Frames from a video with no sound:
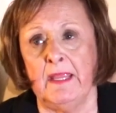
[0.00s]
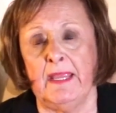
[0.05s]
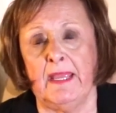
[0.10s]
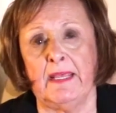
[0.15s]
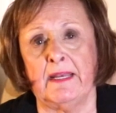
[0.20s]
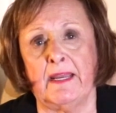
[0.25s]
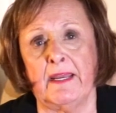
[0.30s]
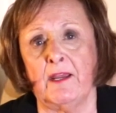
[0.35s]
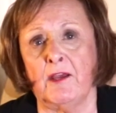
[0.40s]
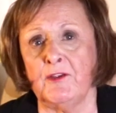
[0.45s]

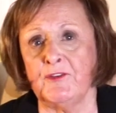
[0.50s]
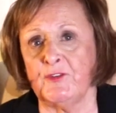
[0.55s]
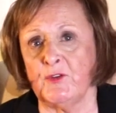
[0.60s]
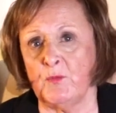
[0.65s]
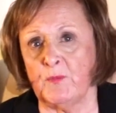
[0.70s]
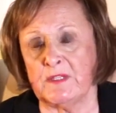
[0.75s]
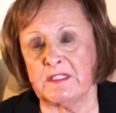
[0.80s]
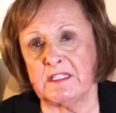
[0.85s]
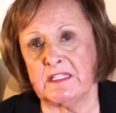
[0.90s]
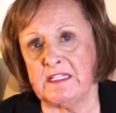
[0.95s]
and I also
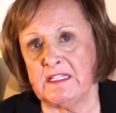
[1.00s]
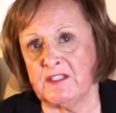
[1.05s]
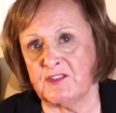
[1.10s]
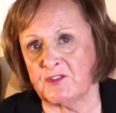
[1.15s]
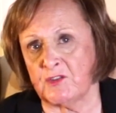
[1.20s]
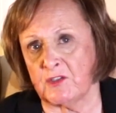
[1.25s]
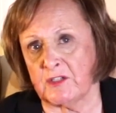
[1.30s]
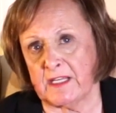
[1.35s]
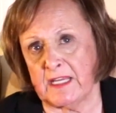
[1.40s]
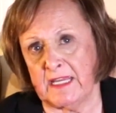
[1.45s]
went to
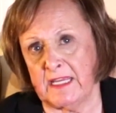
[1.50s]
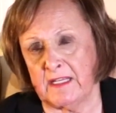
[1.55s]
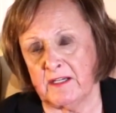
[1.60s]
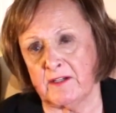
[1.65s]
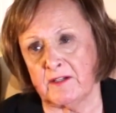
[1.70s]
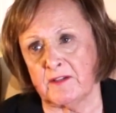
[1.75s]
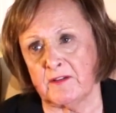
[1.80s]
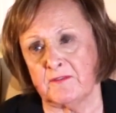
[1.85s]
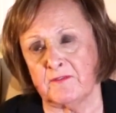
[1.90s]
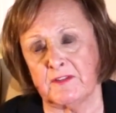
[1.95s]
Eastern
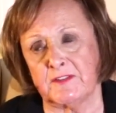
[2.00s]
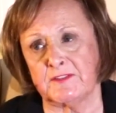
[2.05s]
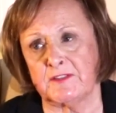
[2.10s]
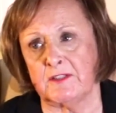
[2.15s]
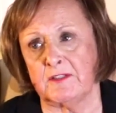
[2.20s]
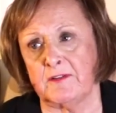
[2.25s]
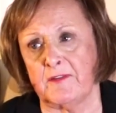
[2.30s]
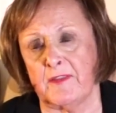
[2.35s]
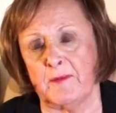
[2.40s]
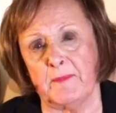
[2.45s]
Canada and
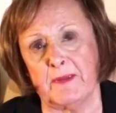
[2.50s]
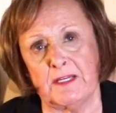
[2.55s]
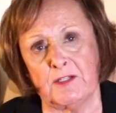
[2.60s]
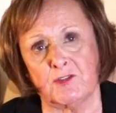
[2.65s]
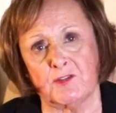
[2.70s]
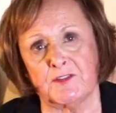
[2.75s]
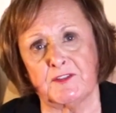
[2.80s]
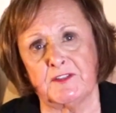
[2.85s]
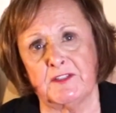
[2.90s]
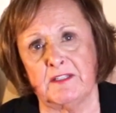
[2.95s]
visited the
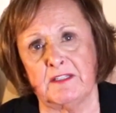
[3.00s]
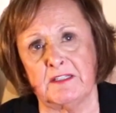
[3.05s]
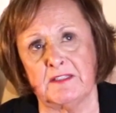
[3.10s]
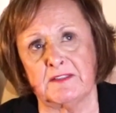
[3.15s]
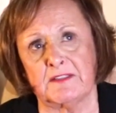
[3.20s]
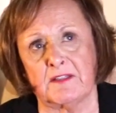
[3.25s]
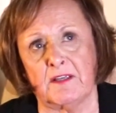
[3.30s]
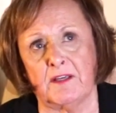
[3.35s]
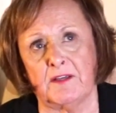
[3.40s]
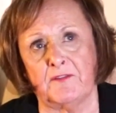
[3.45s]
major
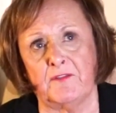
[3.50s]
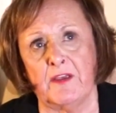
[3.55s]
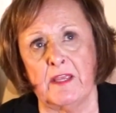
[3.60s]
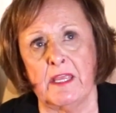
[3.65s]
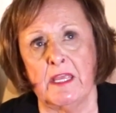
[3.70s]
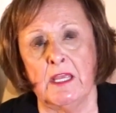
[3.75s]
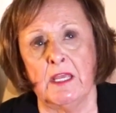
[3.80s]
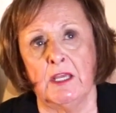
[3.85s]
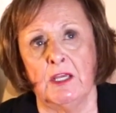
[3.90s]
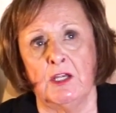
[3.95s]
cities of
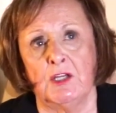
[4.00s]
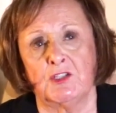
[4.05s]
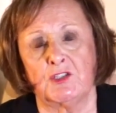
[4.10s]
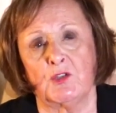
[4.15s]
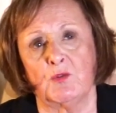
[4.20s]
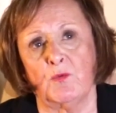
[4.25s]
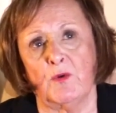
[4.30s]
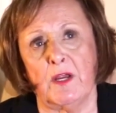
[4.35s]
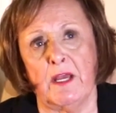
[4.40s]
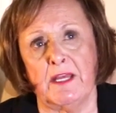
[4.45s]

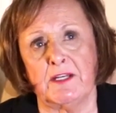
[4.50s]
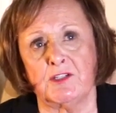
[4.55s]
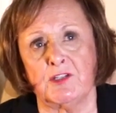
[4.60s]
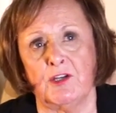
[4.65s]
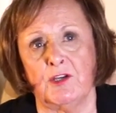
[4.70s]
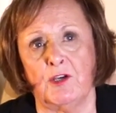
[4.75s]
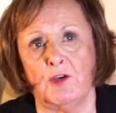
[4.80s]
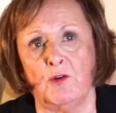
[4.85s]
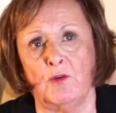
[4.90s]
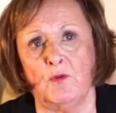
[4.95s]

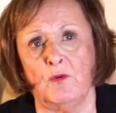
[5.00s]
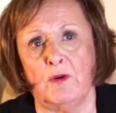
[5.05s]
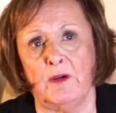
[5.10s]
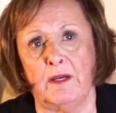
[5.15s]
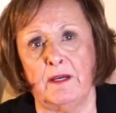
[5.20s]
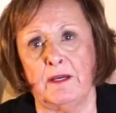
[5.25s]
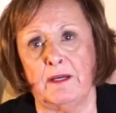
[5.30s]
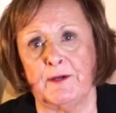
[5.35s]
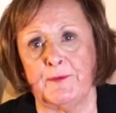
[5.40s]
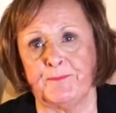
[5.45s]
Toronto,
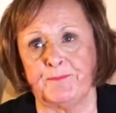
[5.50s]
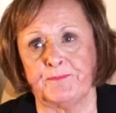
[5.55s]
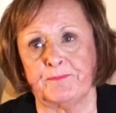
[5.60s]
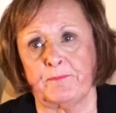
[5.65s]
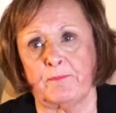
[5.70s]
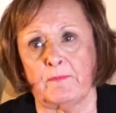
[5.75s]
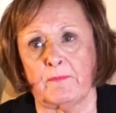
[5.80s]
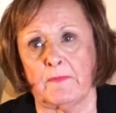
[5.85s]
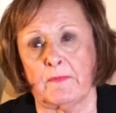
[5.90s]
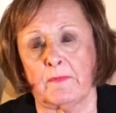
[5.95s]

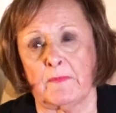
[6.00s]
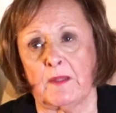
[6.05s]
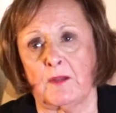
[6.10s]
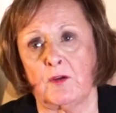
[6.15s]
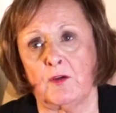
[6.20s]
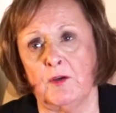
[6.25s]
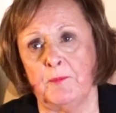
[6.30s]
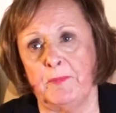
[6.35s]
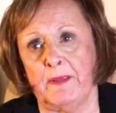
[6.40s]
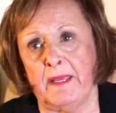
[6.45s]

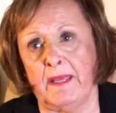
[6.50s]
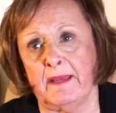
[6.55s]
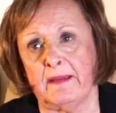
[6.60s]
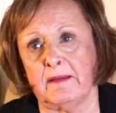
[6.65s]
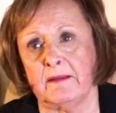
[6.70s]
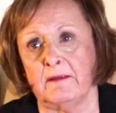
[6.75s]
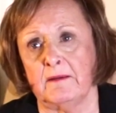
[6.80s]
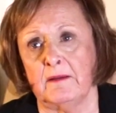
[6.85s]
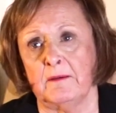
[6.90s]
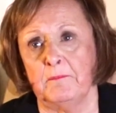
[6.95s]
Quebec,
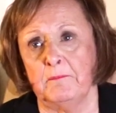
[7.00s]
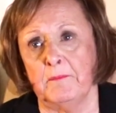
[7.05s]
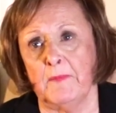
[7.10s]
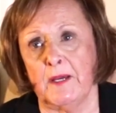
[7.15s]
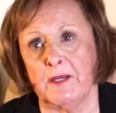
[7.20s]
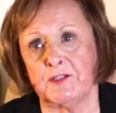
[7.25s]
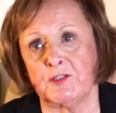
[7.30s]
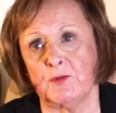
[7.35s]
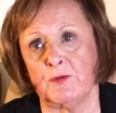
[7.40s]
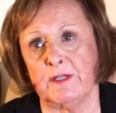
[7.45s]

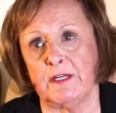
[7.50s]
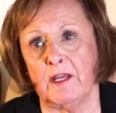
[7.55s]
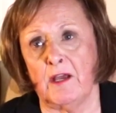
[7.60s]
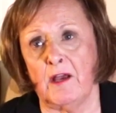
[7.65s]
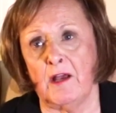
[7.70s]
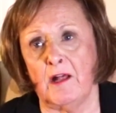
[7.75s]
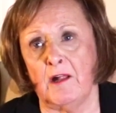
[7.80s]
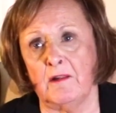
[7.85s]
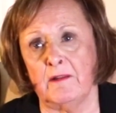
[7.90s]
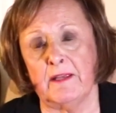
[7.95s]

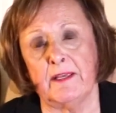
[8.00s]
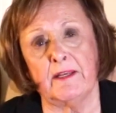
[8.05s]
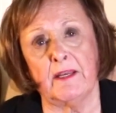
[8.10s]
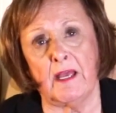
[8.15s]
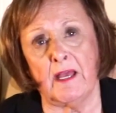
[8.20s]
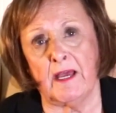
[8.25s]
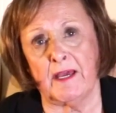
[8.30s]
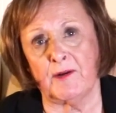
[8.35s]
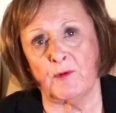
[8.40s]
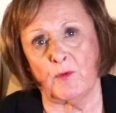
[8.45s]
Montreal, and
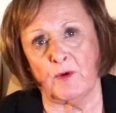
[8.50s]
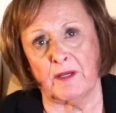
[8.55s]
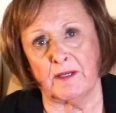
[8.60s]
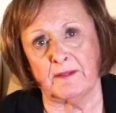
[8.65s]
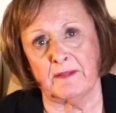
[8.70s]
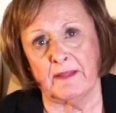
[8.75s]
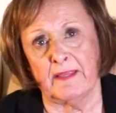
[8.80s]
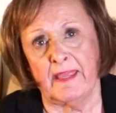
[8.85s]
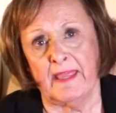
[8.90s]
Ottawa.